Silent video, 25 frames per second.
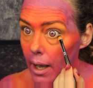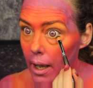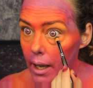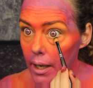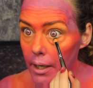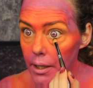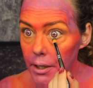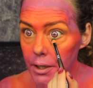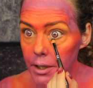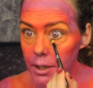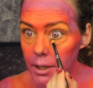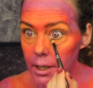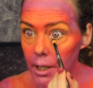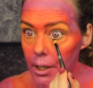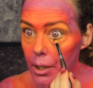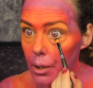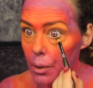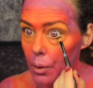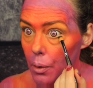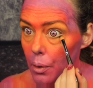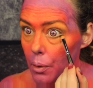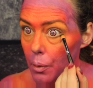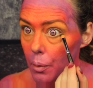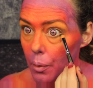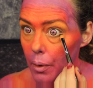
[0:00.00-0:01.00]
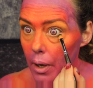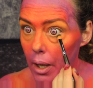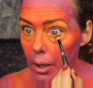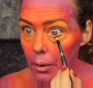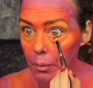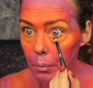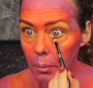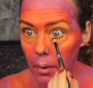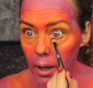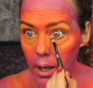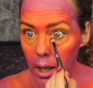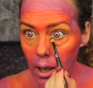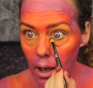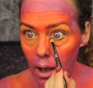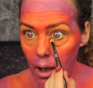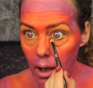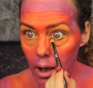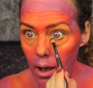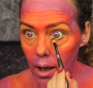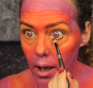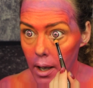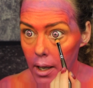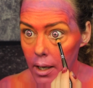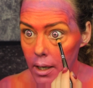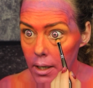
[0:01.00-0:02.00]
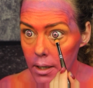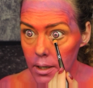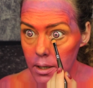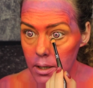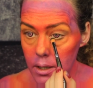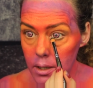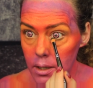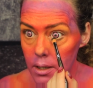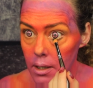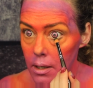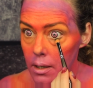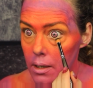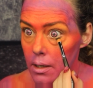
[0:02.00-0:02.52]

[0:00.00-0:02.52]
eyeshadow around my eyes.